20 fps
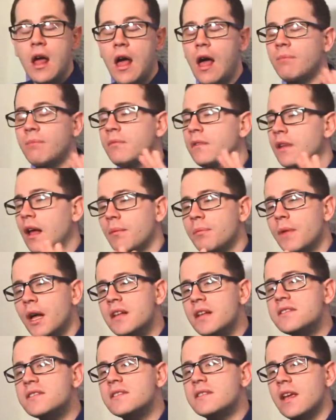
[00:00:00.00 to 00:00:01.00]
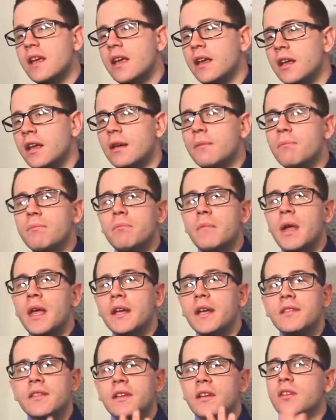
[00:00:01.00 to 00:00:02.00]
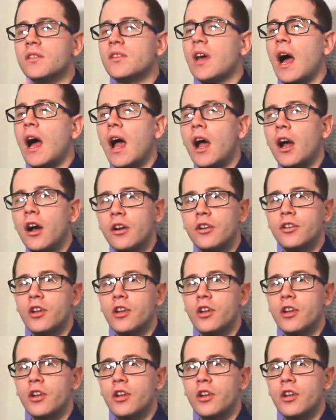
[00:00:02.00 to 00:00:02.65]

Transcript: I'm not saying make the entire